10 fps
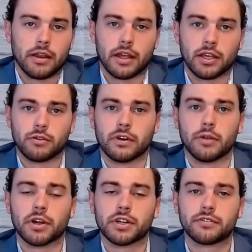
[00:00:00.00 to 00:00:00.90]
Thank you
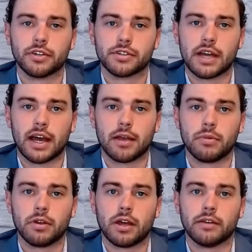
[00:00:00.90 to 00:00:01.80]
very much for your
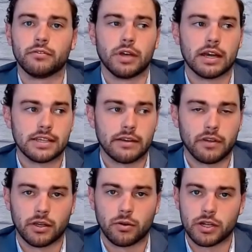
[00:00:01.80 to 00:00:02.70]
time. If you guys have
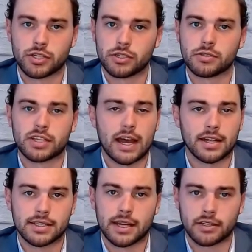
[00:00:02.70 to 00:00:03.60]
any questions,
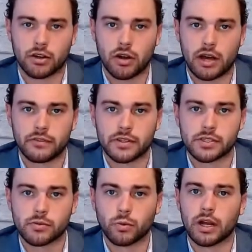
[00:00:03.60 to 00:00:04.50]
contact our
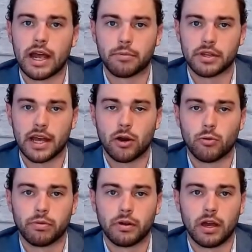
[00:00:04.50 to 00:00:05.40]
office. We're happy to help.